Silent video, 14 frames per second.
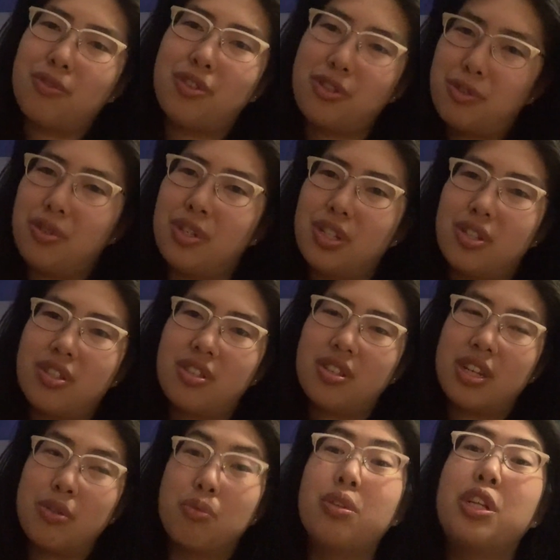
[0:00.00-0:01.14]
to students
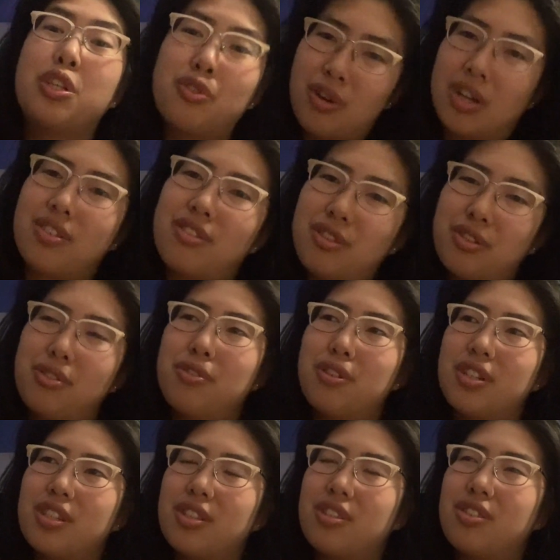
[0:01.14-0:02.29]
and really trust the
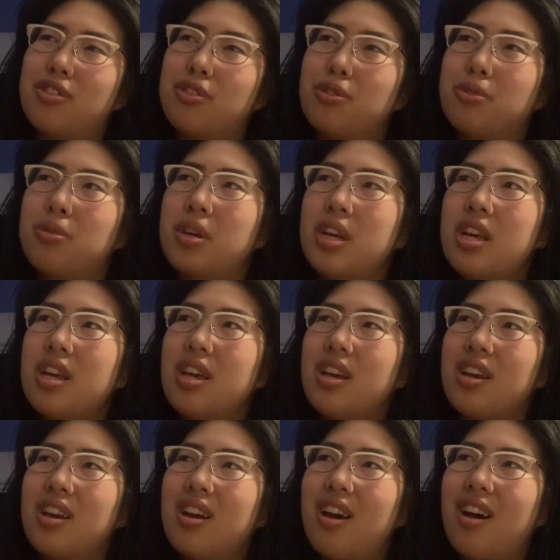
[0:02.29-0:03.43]
students to
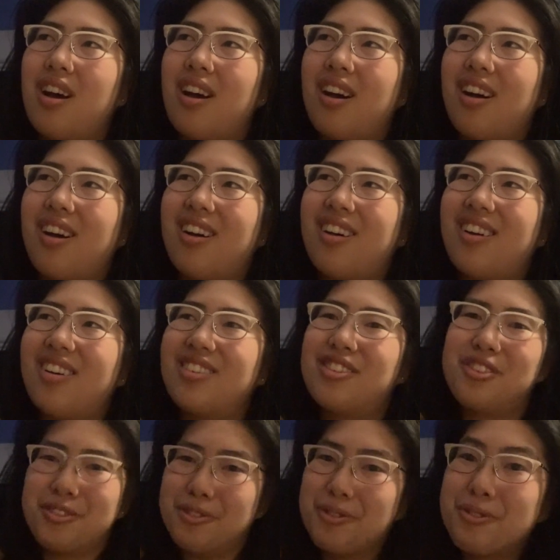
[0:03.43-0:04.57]
uh, to
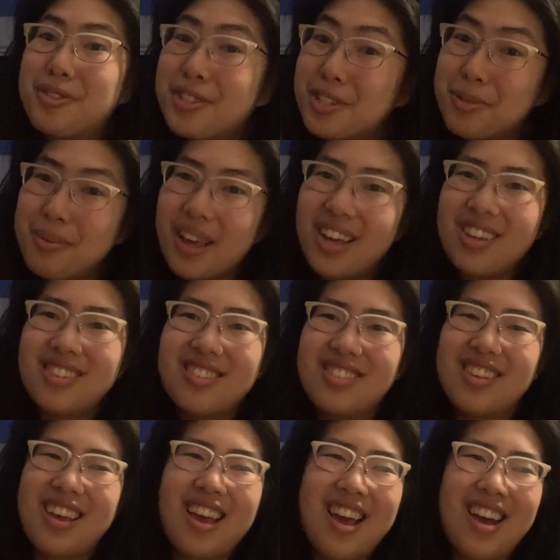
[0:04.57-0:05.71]
use the space
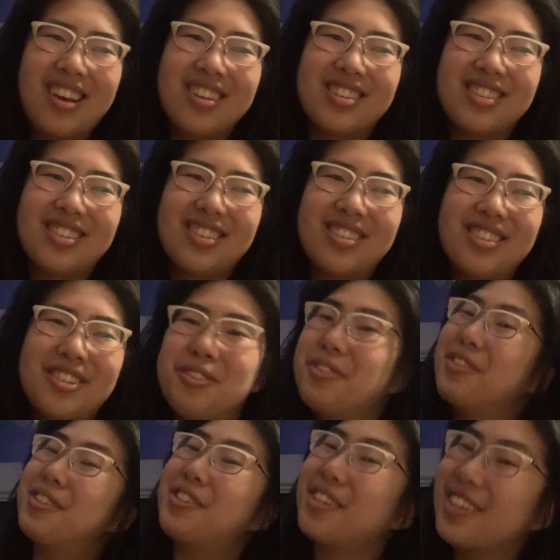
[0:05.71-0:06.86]
and
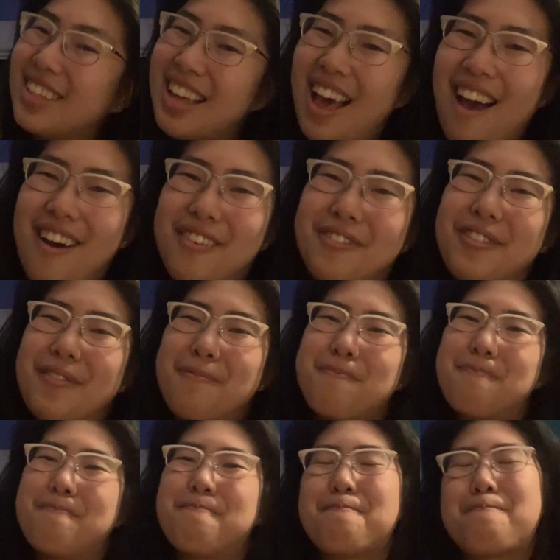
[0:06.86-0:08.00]
students certainly have.
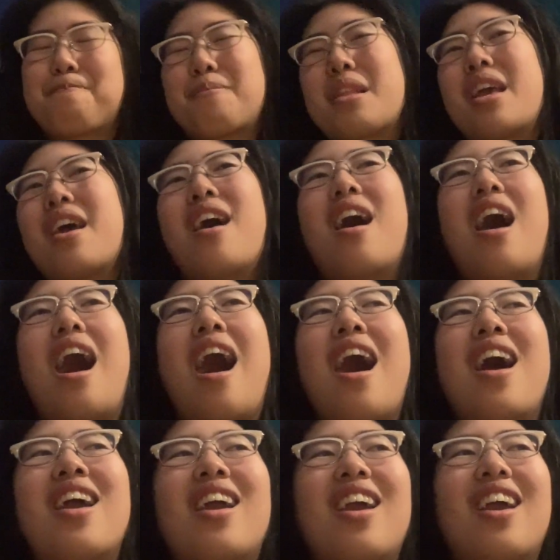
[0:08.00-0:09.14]

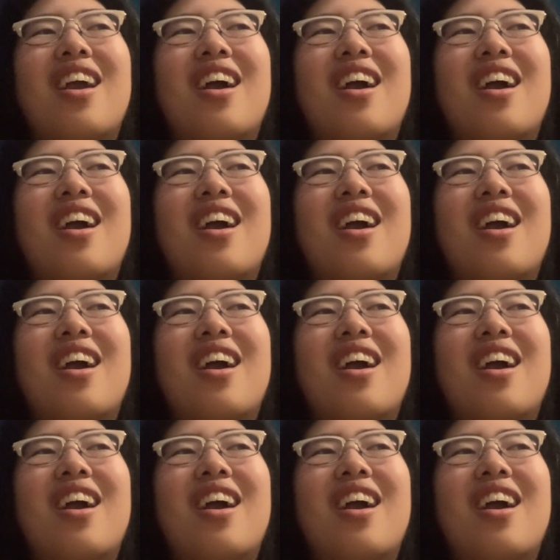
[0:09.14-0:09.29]
I,